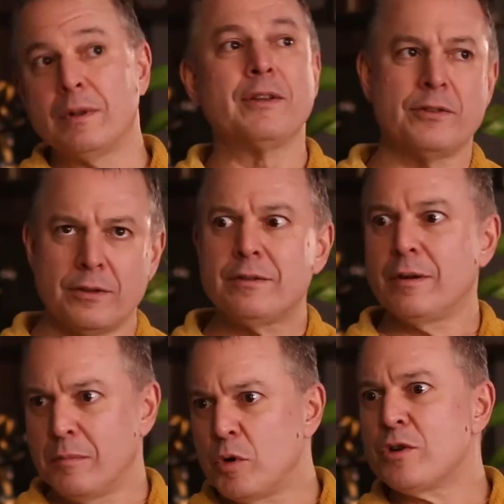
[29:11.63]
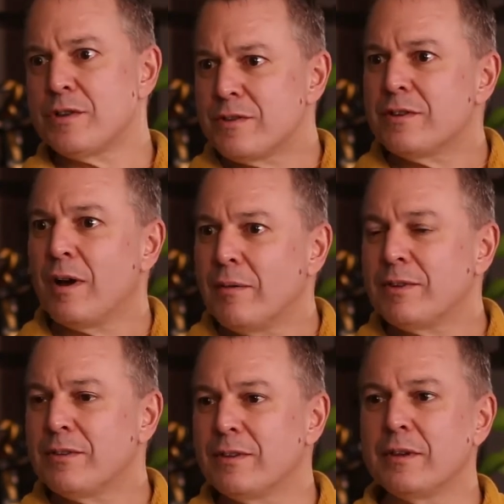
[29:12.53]
unless it's an emergency,
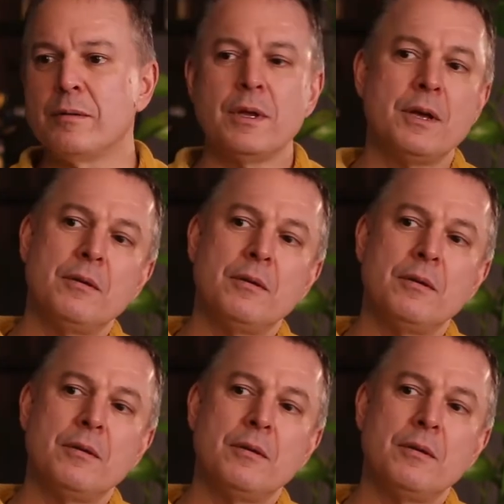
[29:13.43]
obviously. Right.